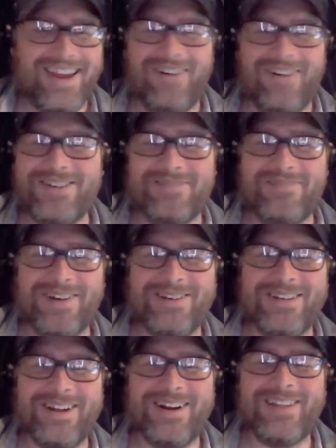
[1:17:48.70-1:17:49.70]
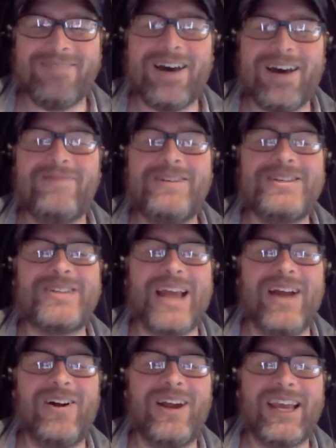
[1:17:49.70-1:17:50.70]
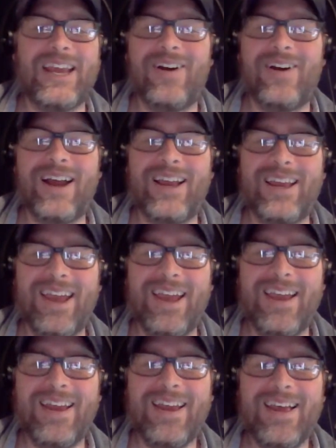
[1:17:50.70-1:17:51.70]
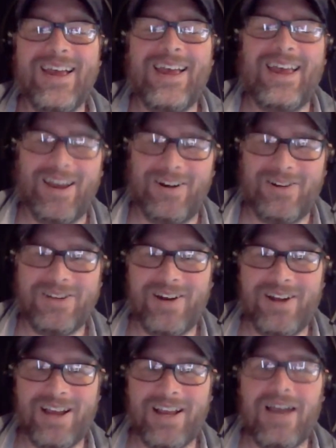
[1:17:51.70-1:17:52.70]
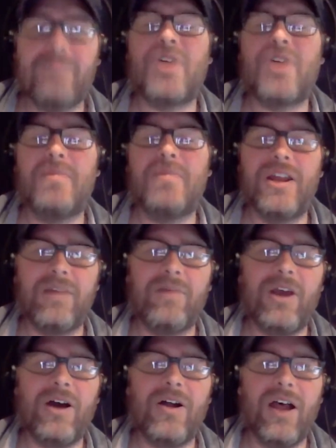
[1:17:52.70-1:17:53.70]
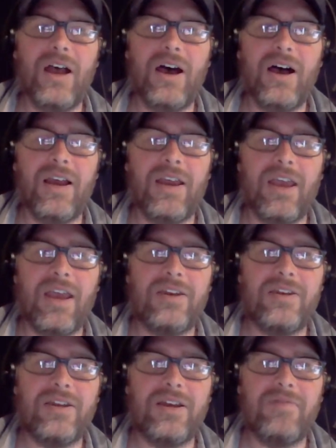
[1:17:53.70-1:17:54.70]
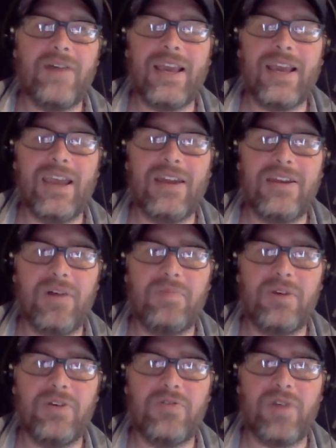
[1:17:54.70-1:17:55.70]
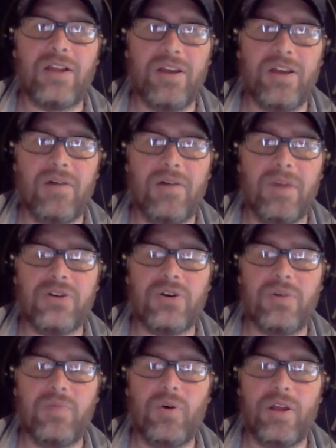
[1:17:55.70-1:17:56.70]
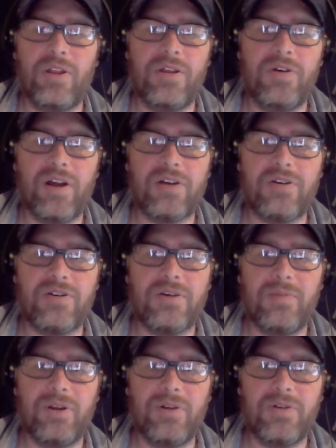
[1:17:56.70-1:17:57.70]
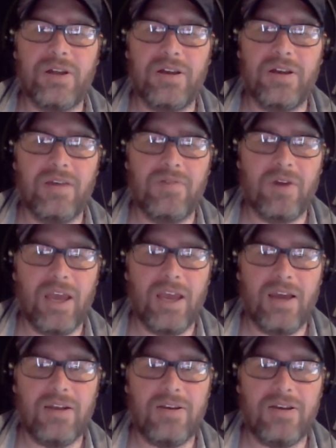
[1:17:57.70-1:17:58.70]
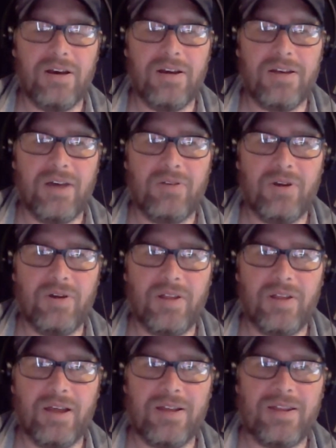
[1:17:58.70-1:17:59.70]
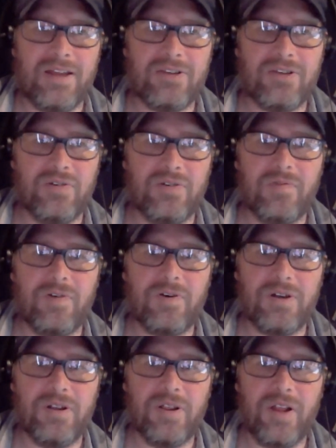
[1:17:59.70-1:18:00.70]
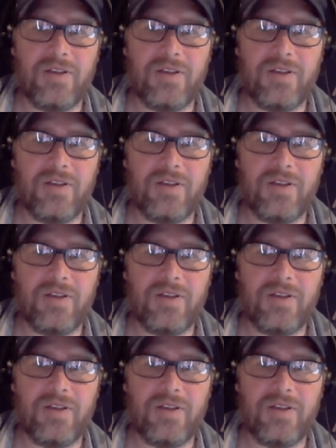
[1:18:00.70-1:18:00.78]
always appears there at the bottom. It's just Eric, ERIK, at Altair.com. Drop me an email, and if I can't help you directly, I'll make sure to point you in the direction of somebody who's going to give you a hand downloading that student version of the